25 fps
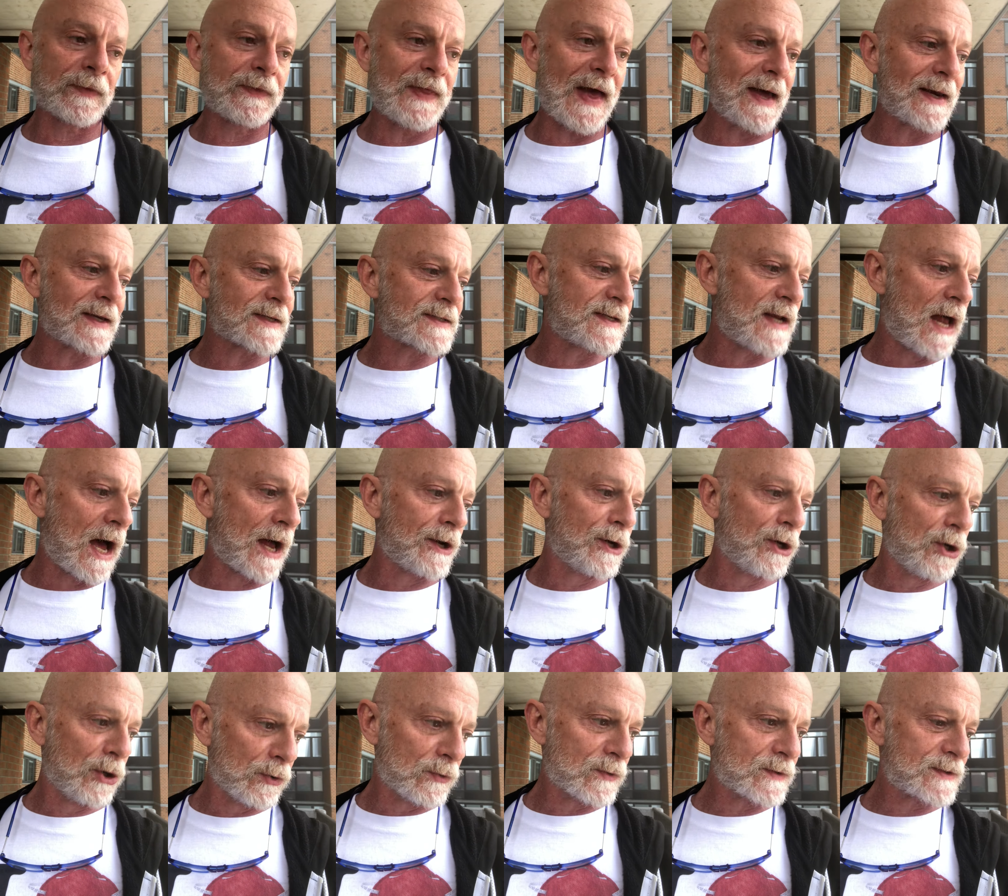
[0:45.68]
That is
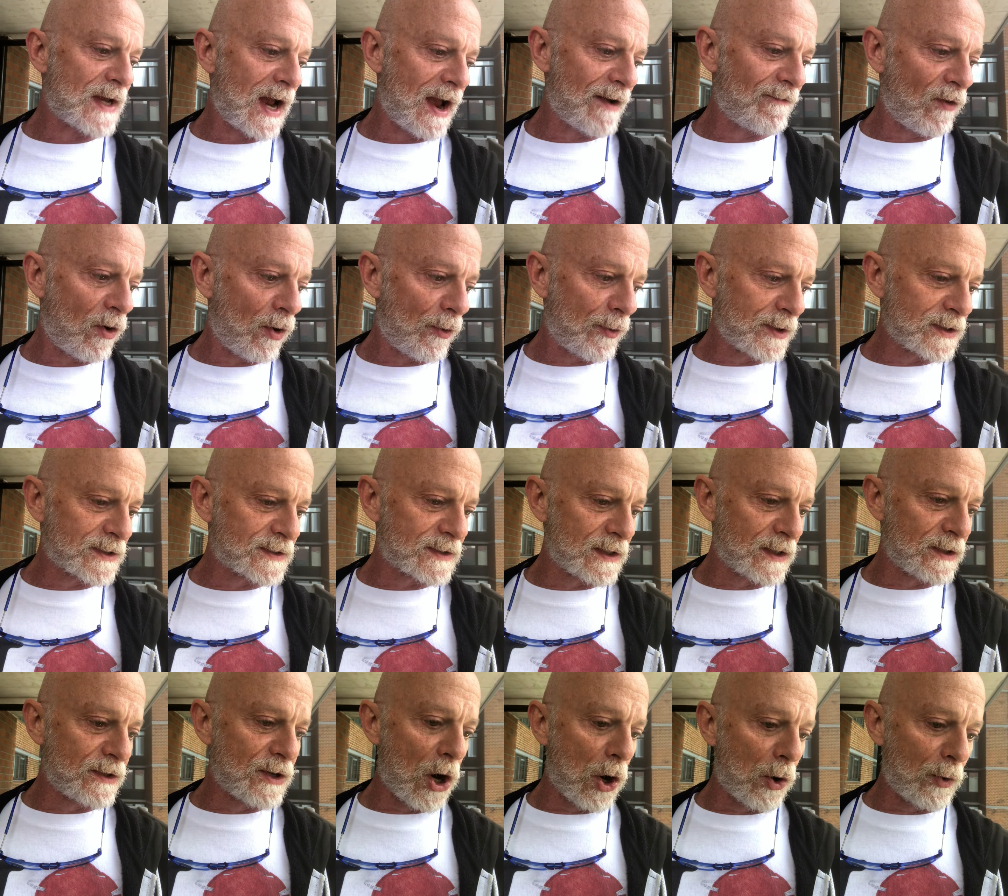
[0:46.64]
not news. I've
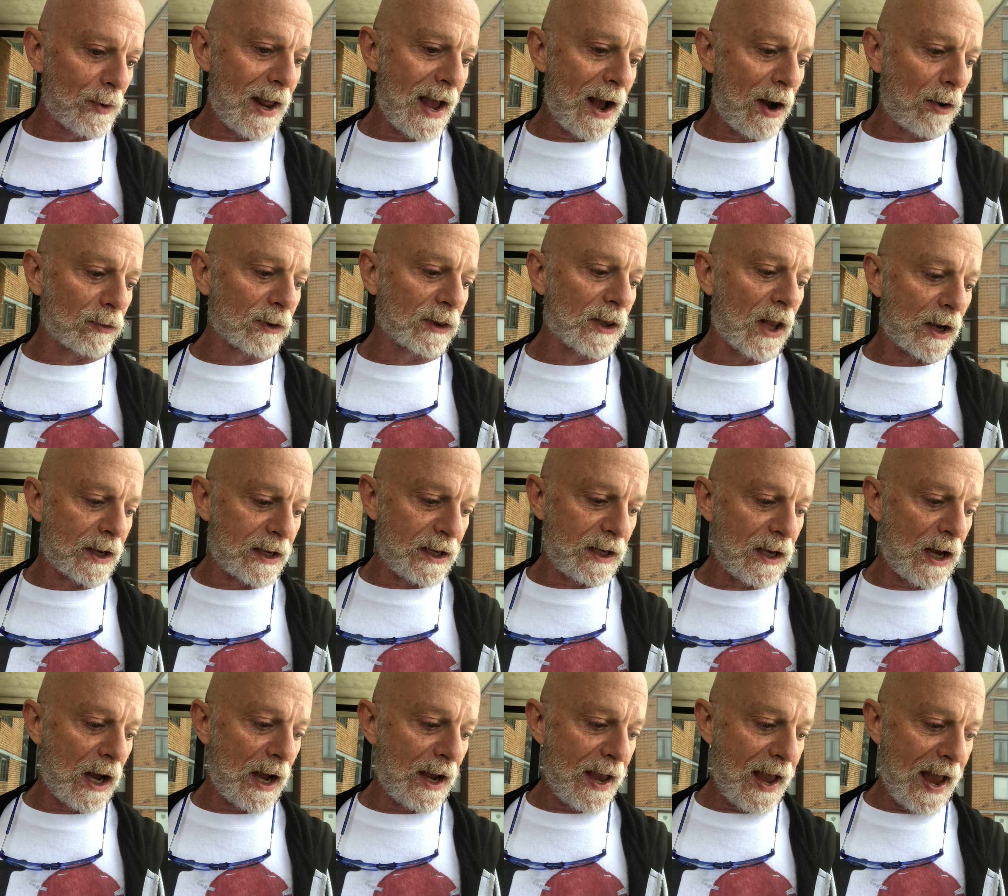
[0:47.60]
always known how
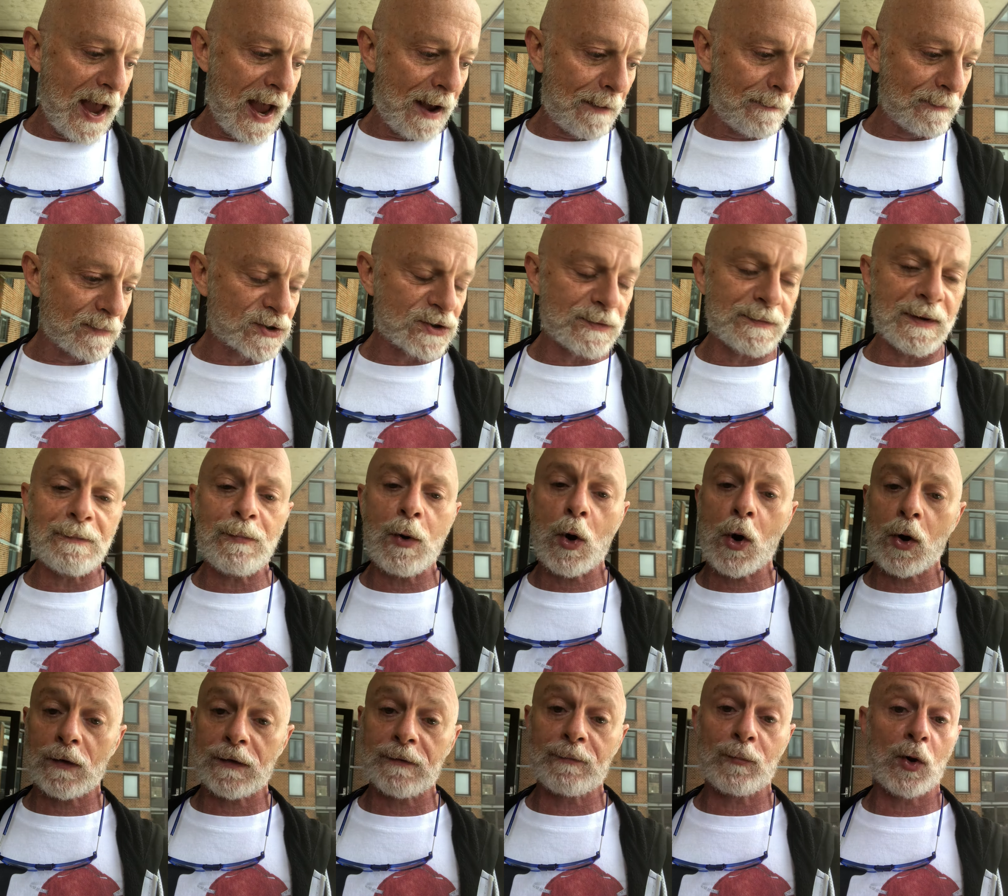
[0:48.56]
lucky I am to be
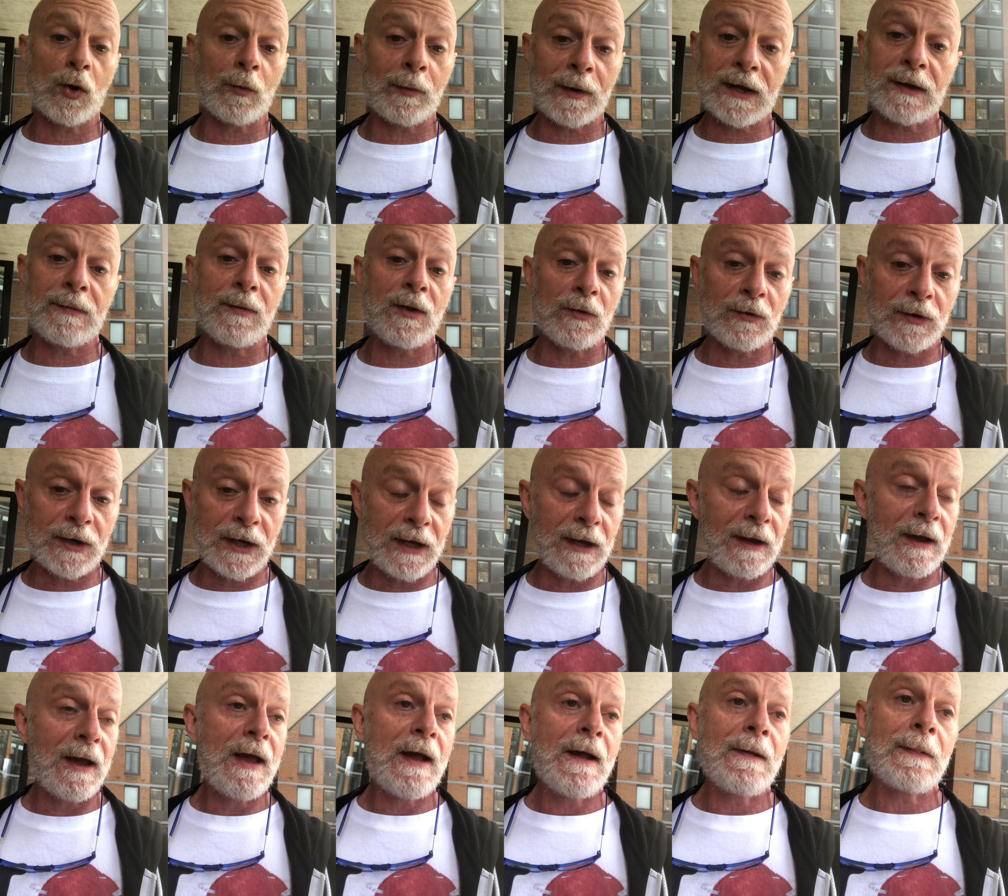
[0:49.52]
part of the Broadway
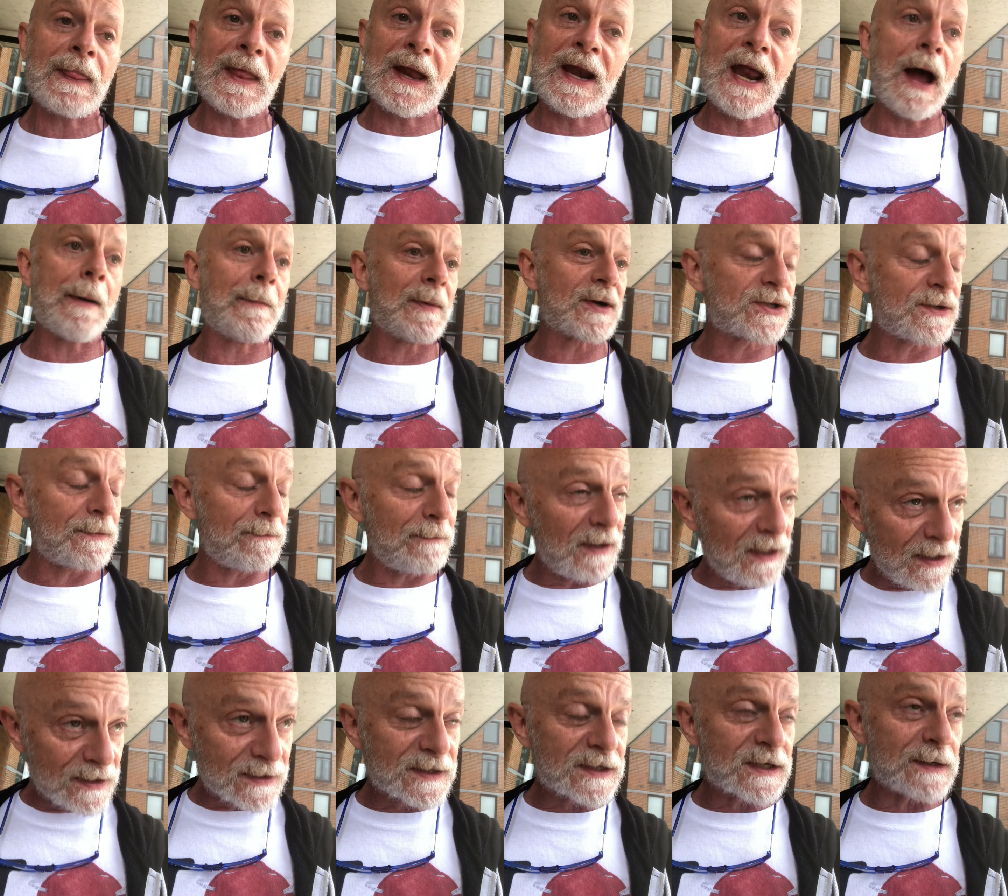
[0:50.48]
community and how much it
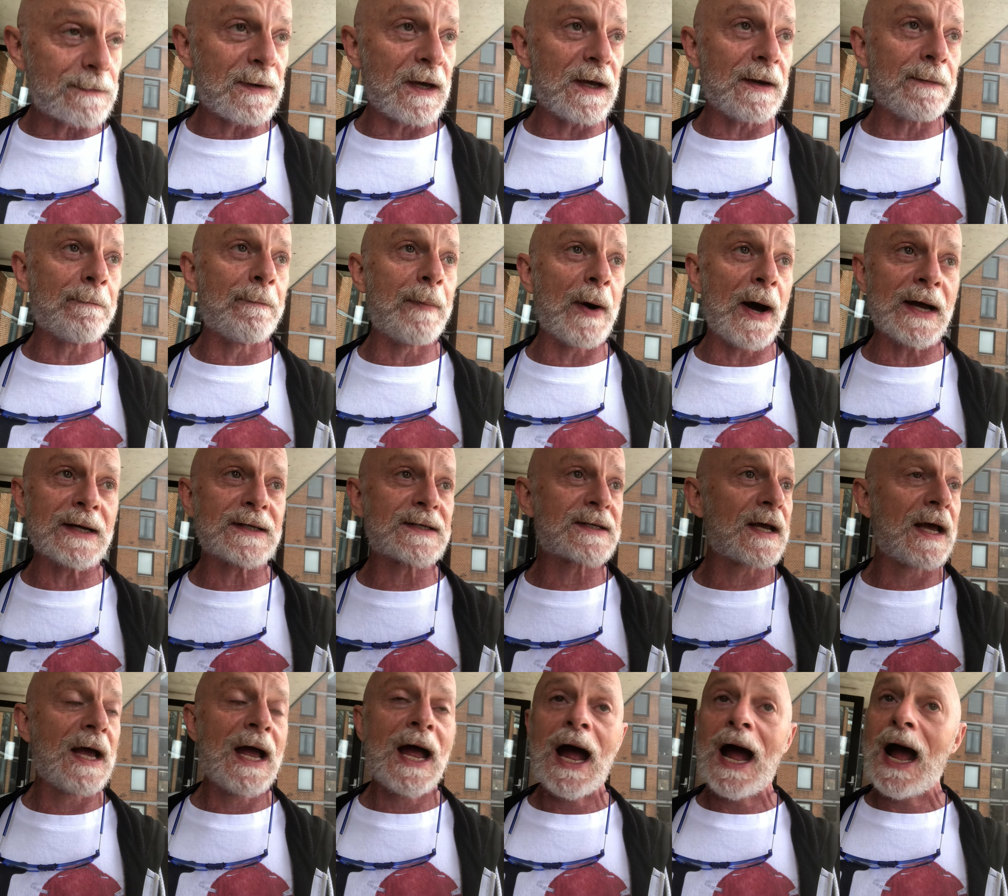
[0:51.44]
means to me,
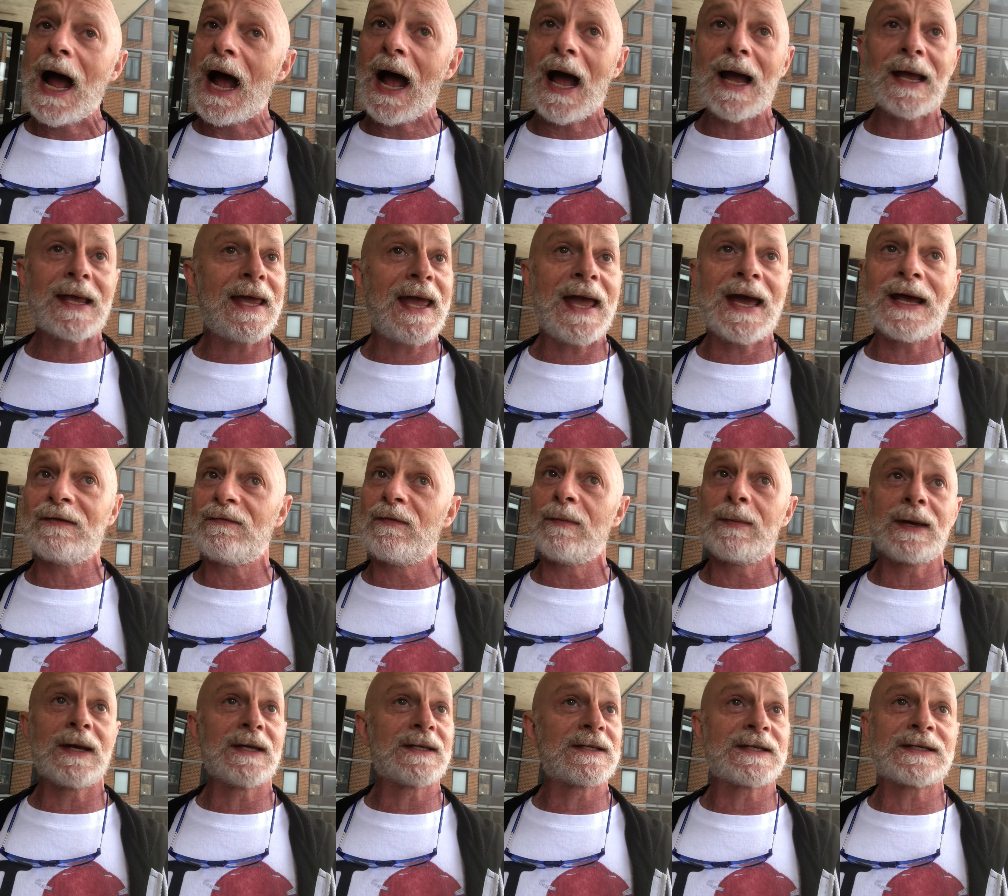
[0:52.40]
but I can't
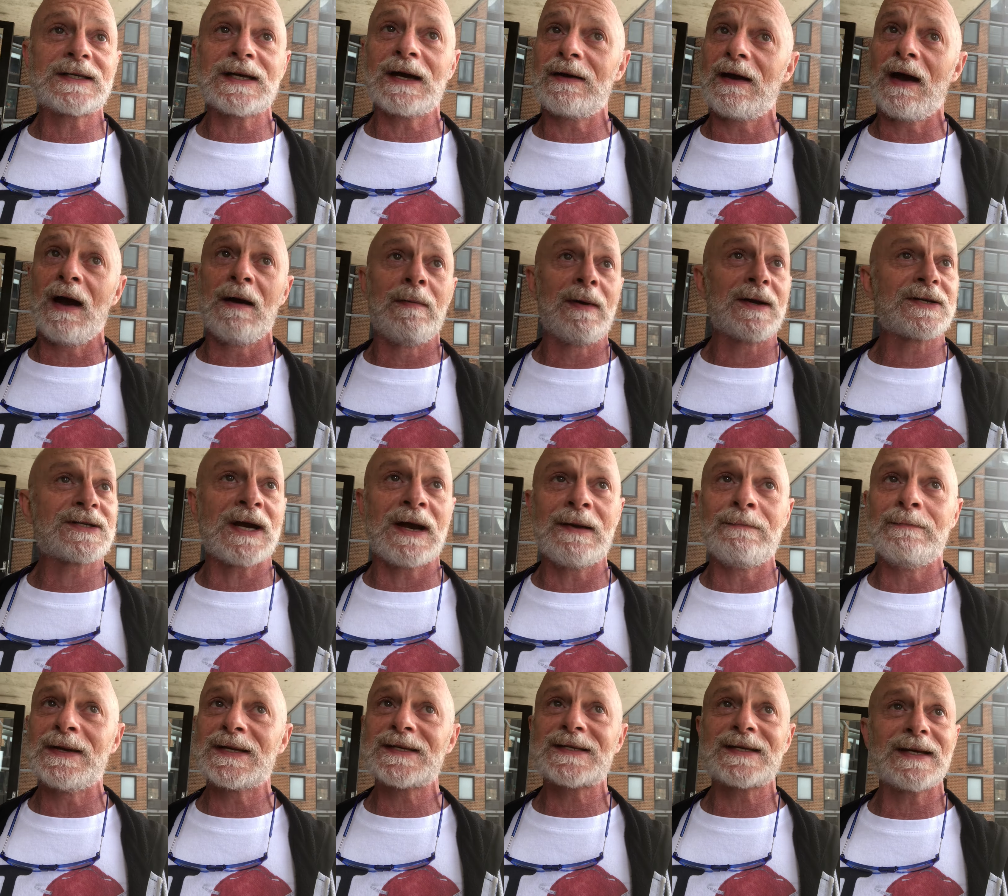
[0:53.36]
even begin to tell you how much
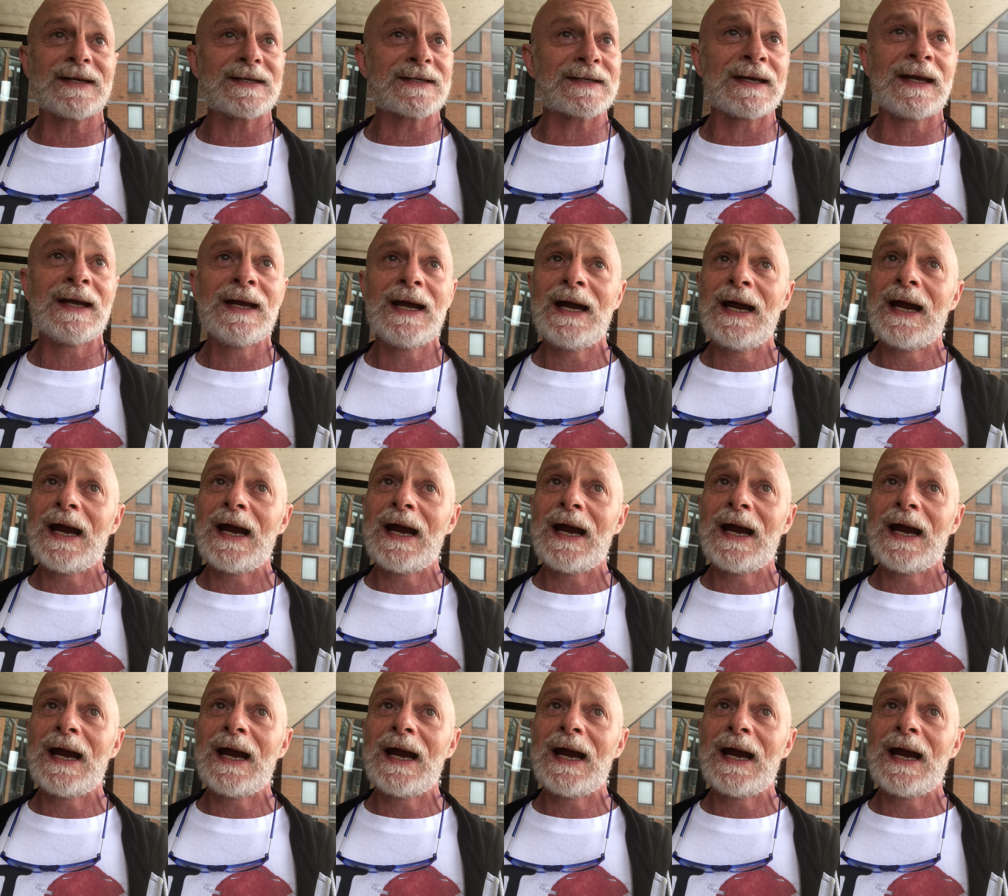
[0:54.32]
I miss it,